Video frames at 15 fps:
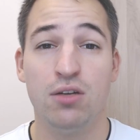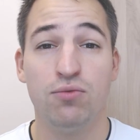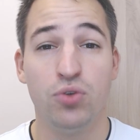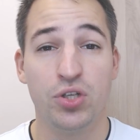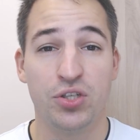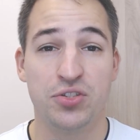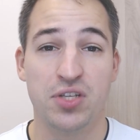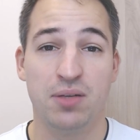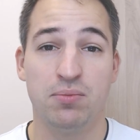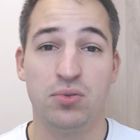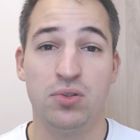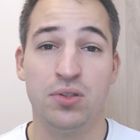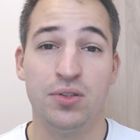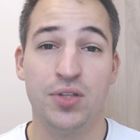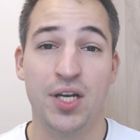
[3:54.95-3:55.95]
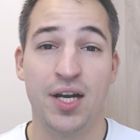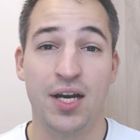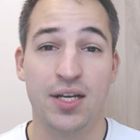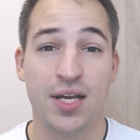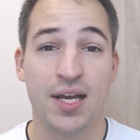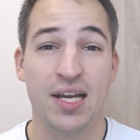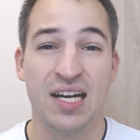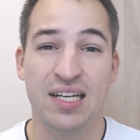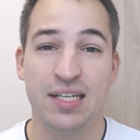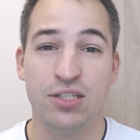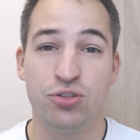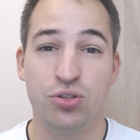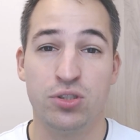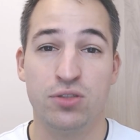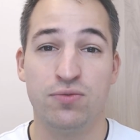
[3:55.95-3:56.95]
For example, there are AI
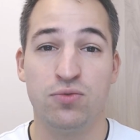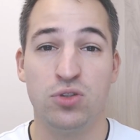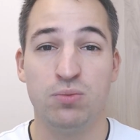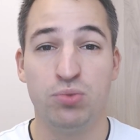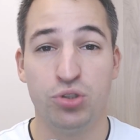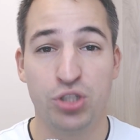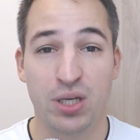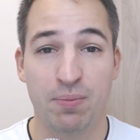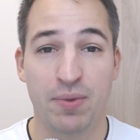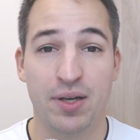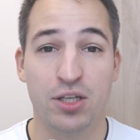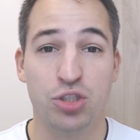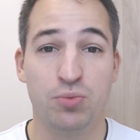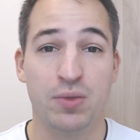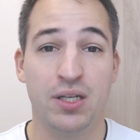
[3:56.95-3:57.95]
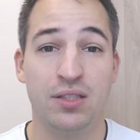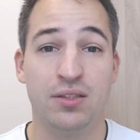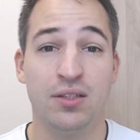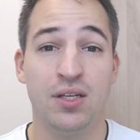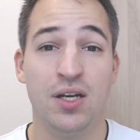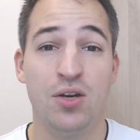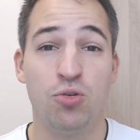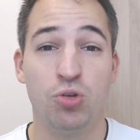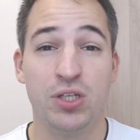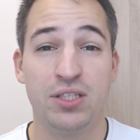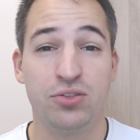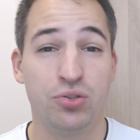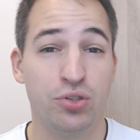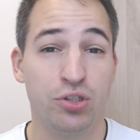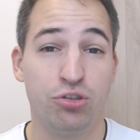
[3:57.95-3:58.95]
agents for project management,
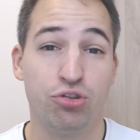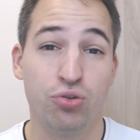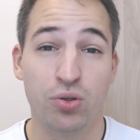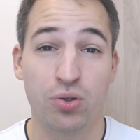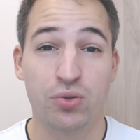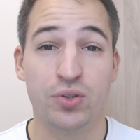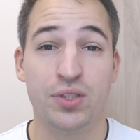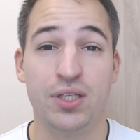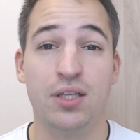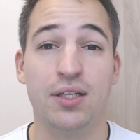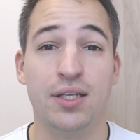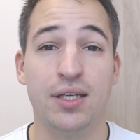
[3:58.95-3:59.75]
research or content